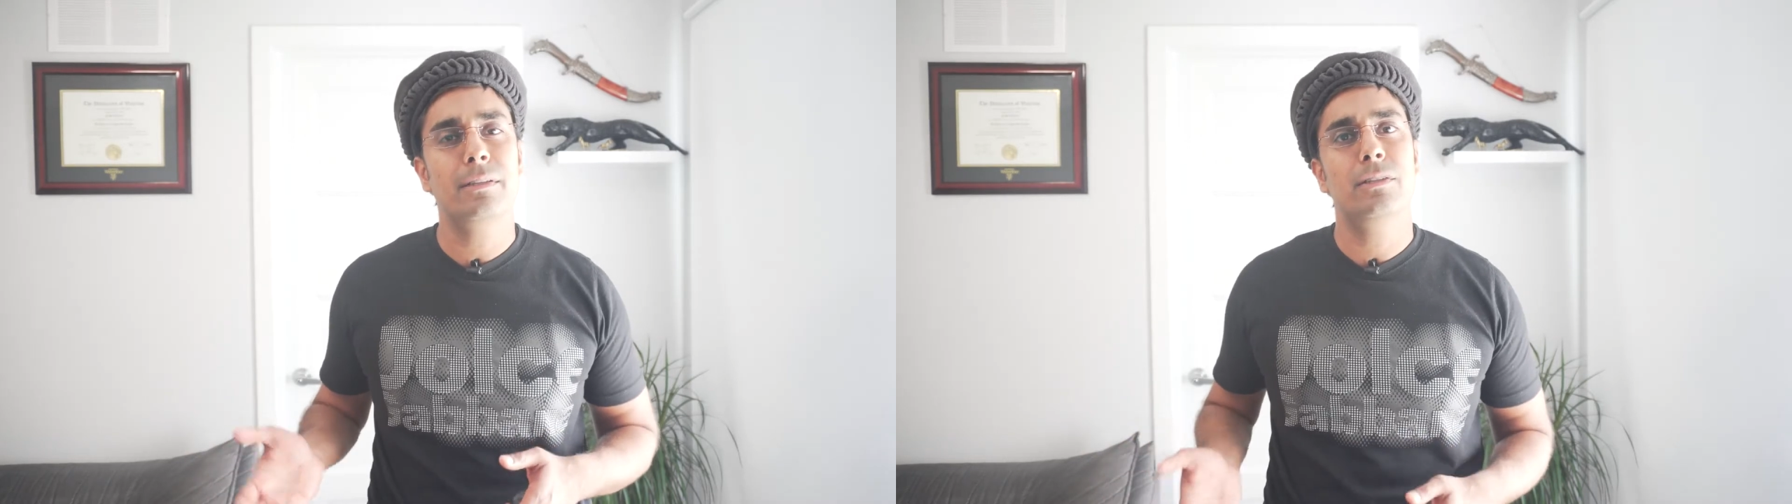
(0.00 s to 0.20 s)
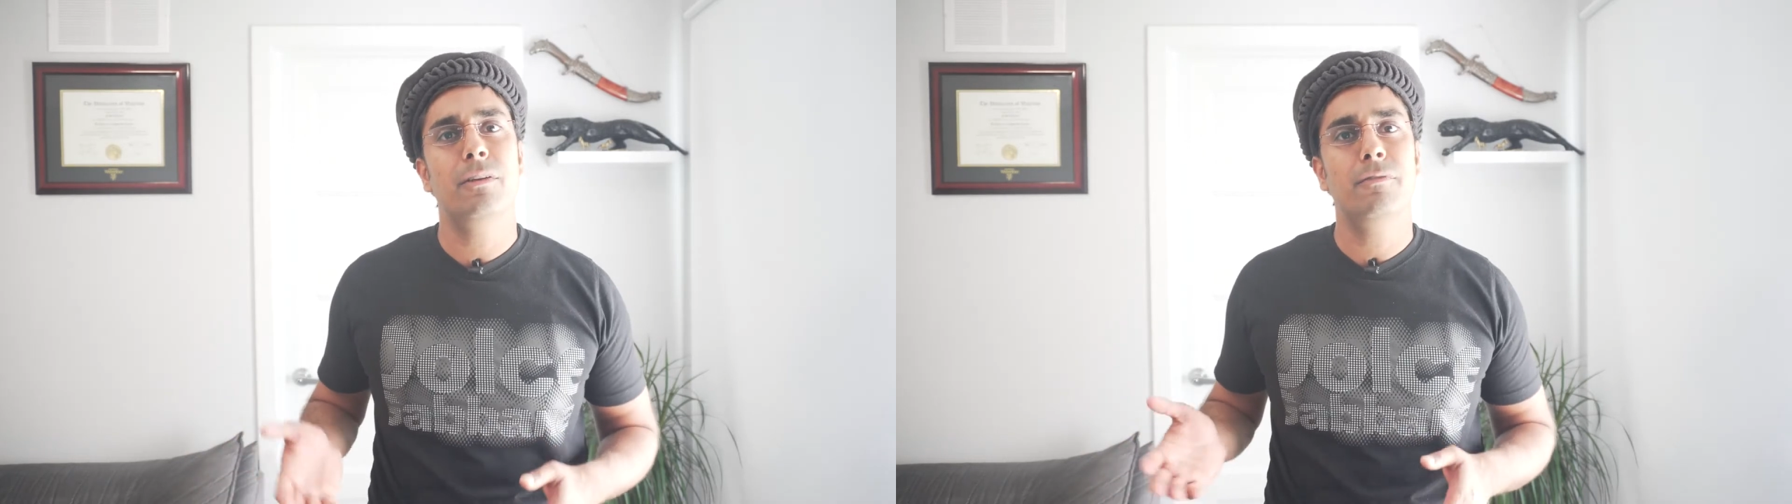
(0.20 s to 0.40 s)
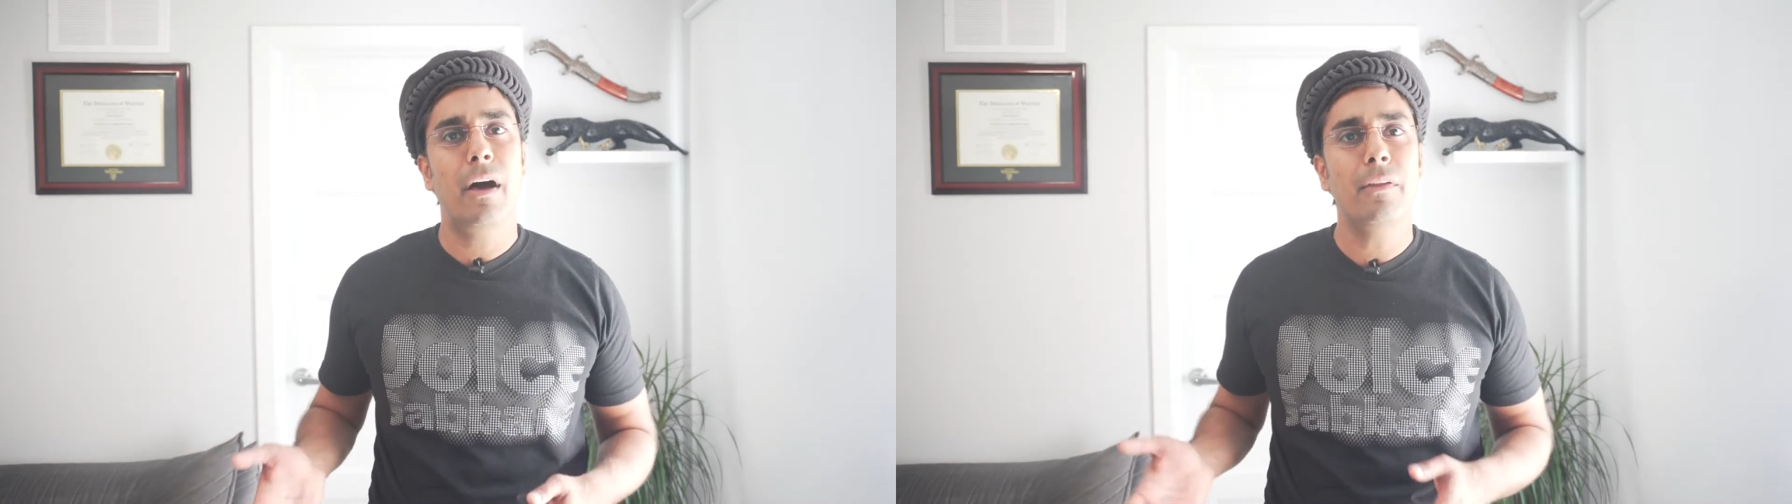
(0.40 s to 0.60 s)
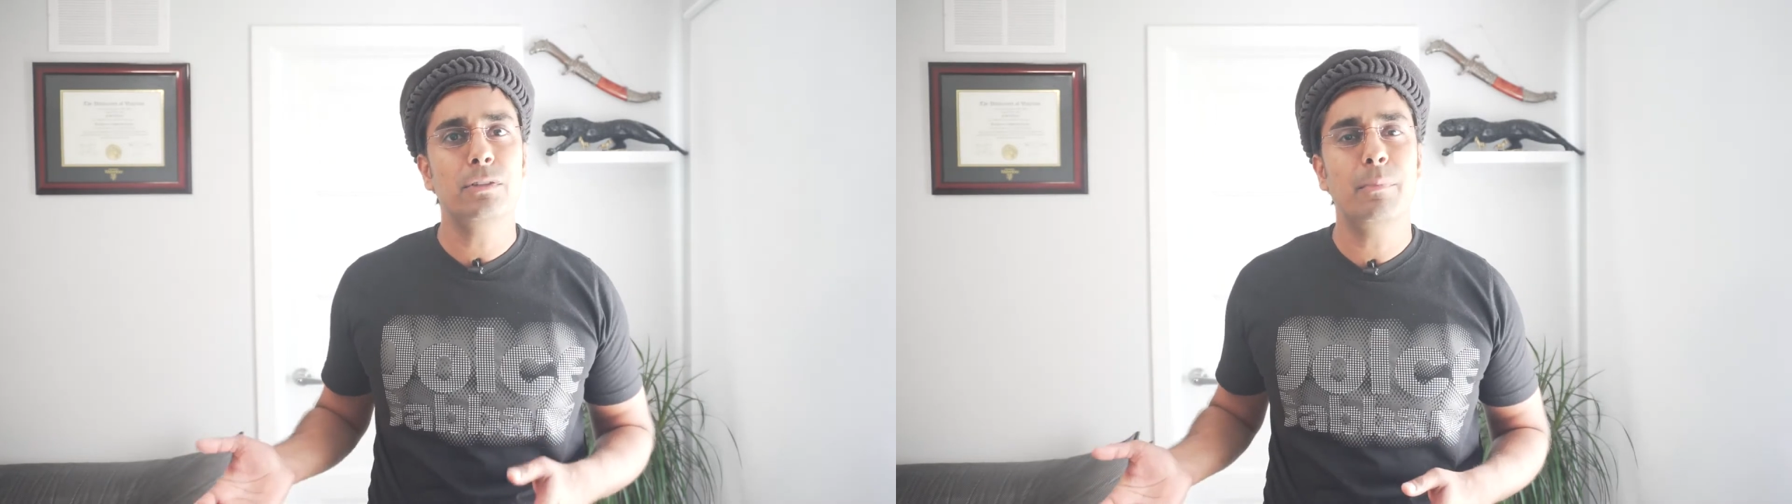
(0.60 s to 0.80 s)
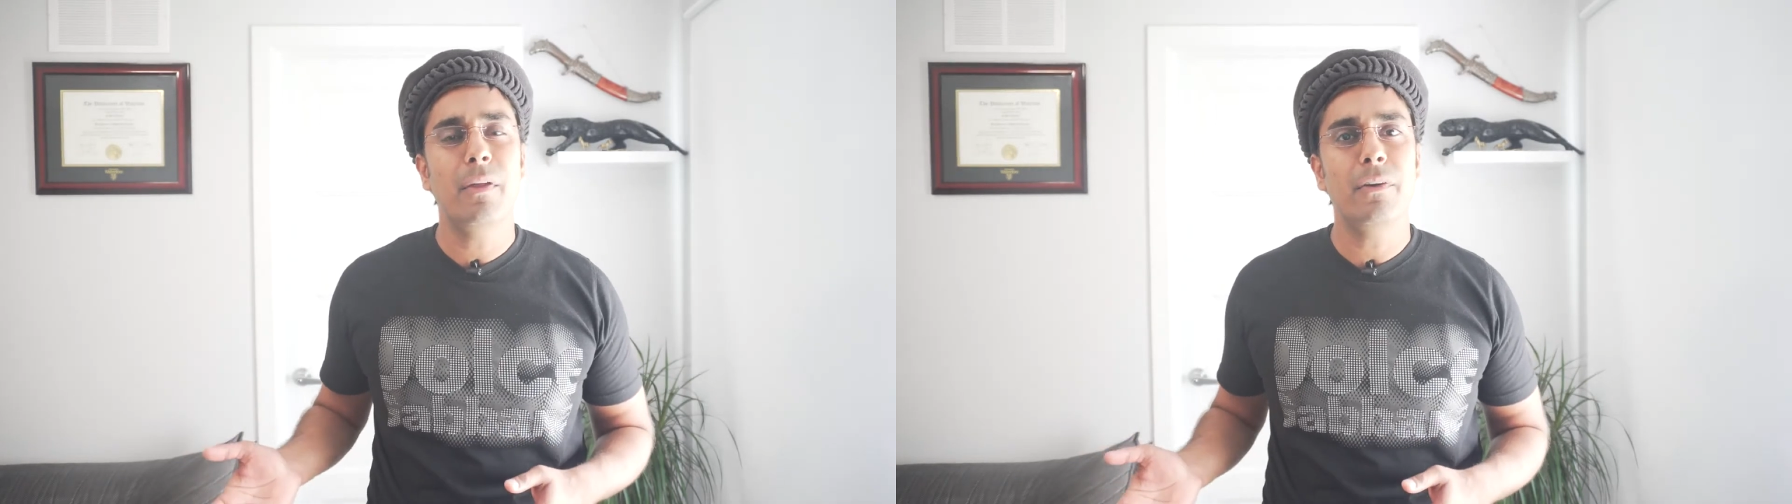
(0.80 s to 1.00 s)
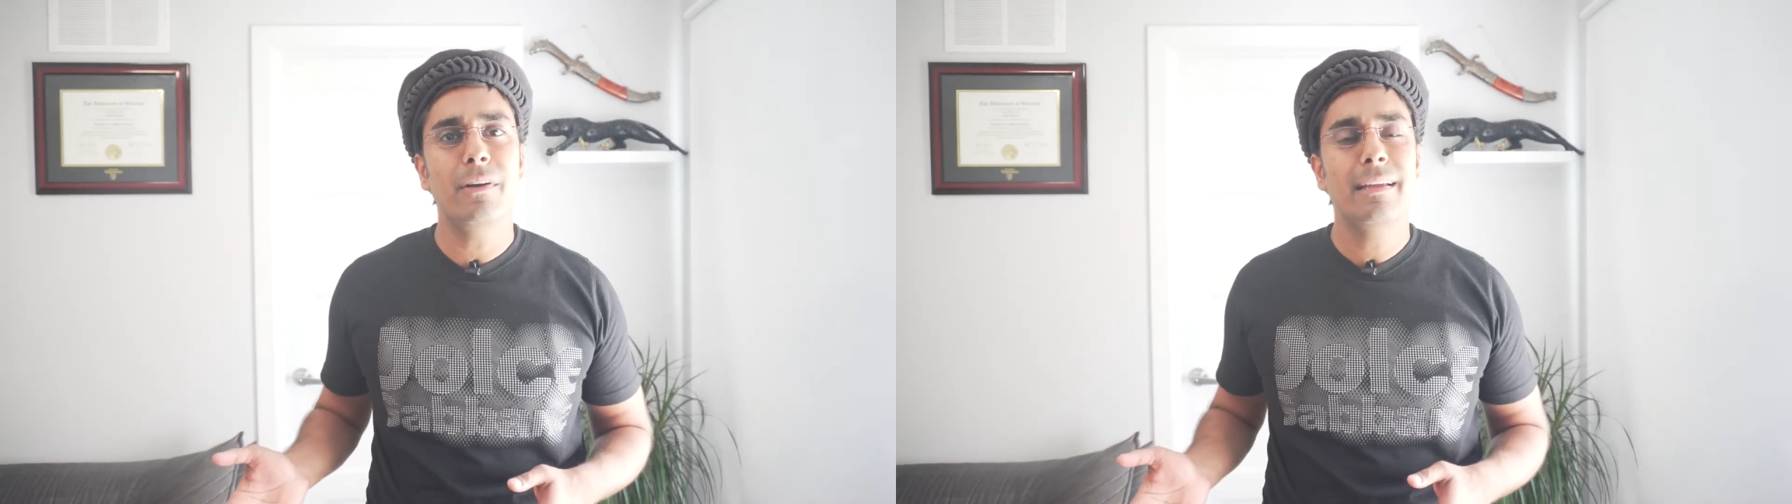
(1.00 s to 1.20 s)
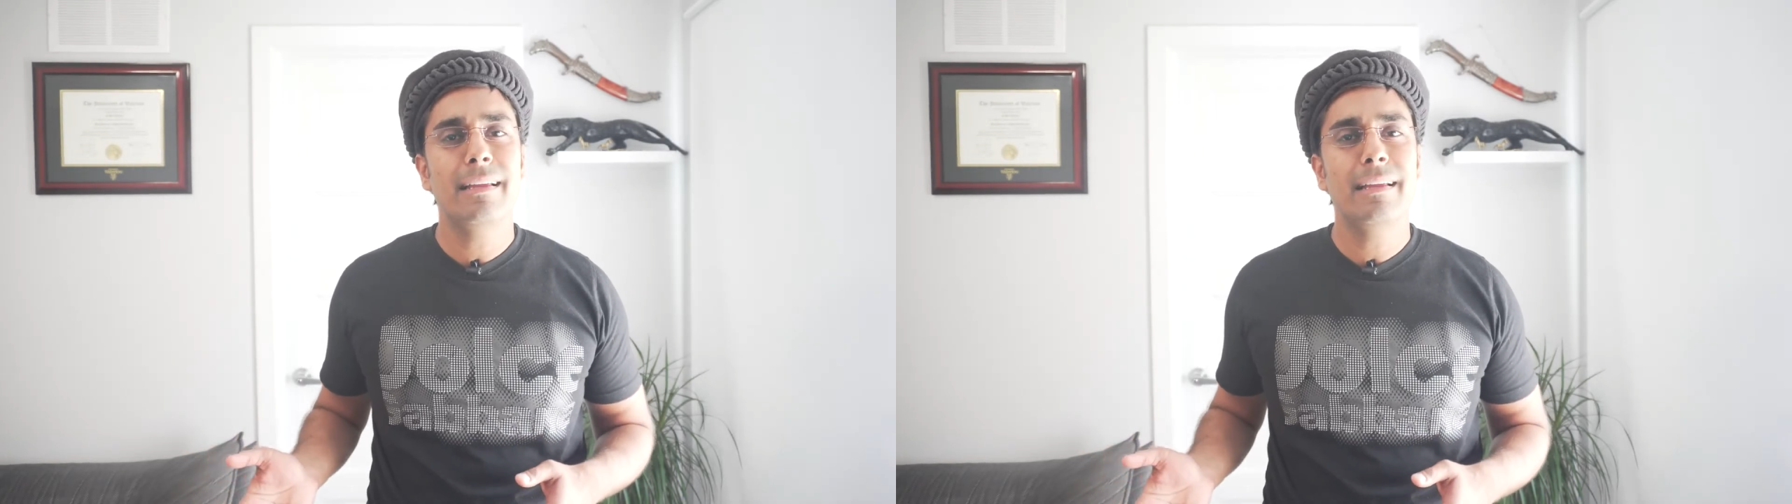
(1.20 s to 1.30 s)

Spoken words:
Is it your father's mother?